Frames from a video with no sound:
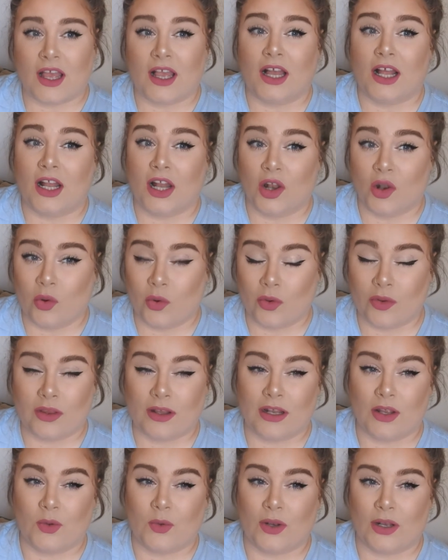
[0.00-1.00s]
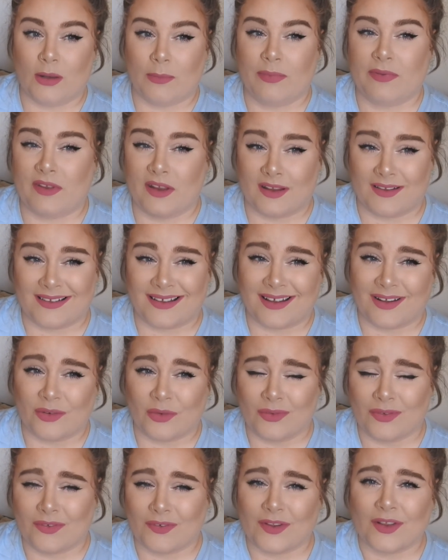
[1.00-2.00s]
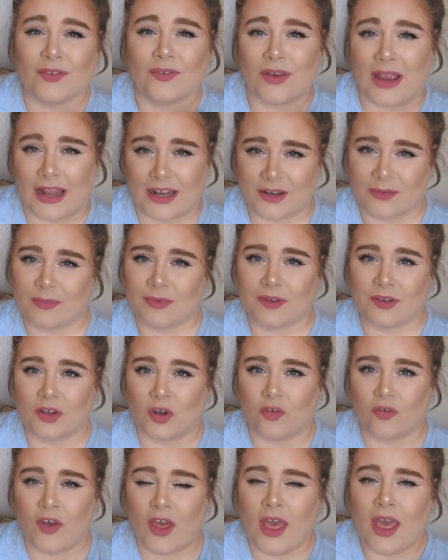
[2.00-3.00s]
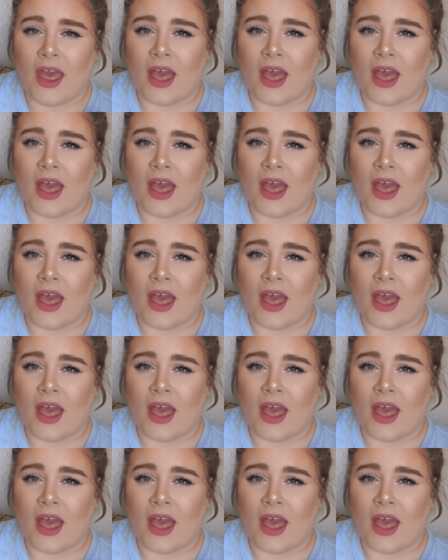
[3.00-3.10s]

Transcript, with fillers: I got loads of liquid lipsticks and loads of other random stuff.